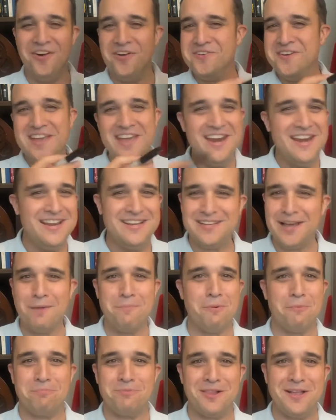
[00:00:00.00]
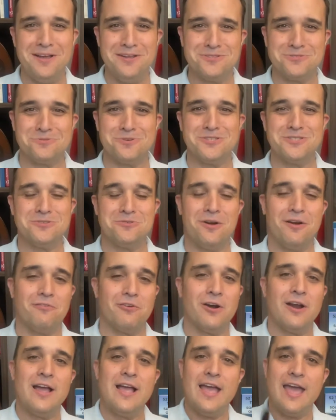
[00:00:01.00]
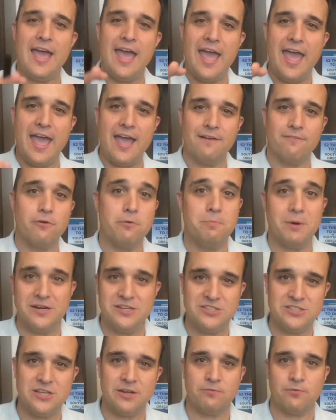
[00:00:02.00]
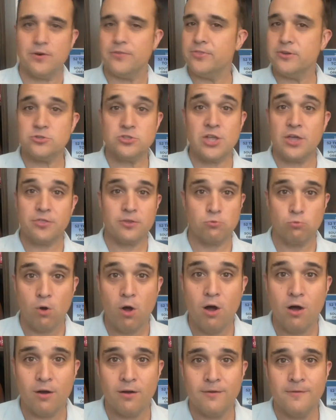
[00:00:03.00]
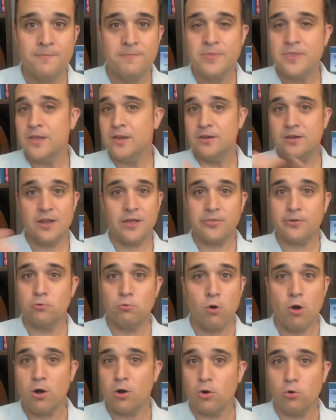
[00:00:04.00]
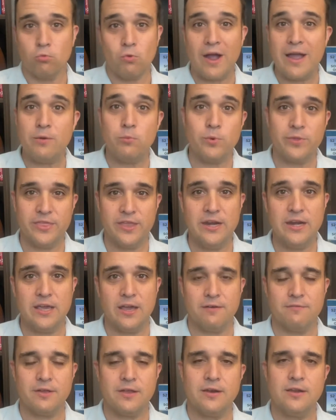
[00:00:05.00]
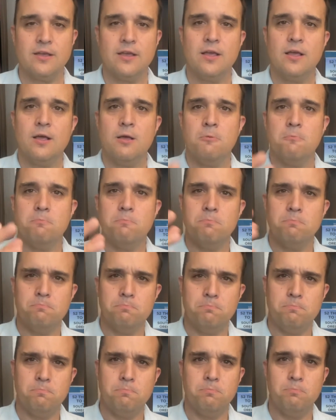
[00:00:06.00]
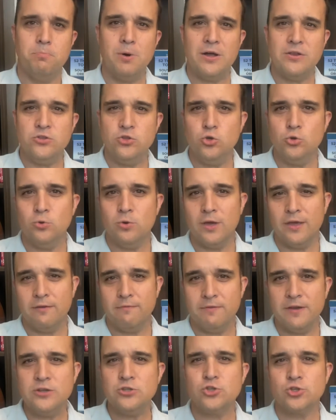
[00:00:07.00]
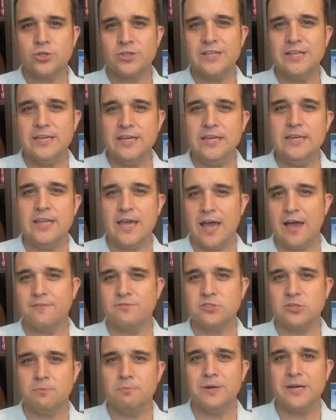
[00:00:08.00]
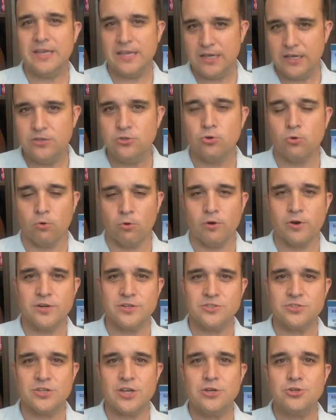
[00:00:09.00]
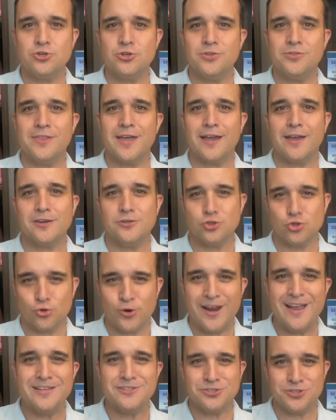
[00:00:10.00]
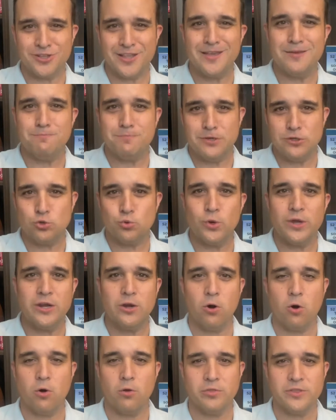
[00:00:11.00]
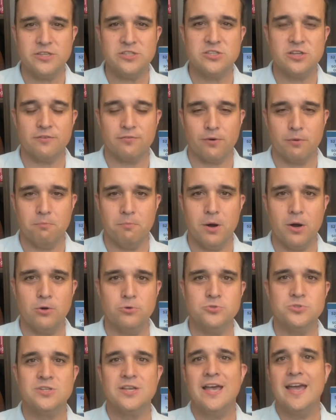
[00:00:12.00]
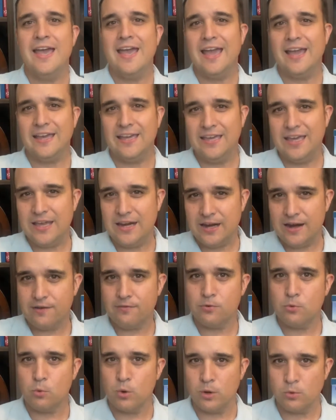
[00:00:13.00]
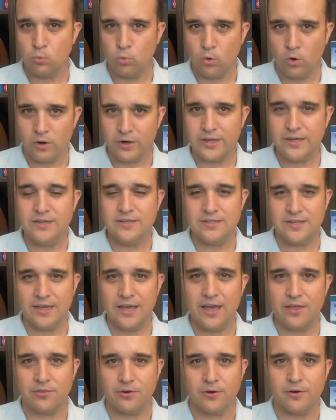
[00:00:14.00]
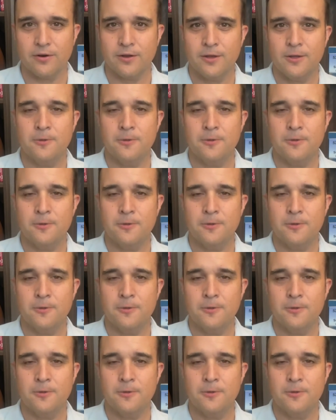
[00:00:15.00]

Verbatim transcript: on any type of plans whatsoever. Everybody's different. There's nothing wrong, nothing wrong or right with any of it. But you eventually need to have somebody in your organization that can translate between all these different modes and get everyone working together.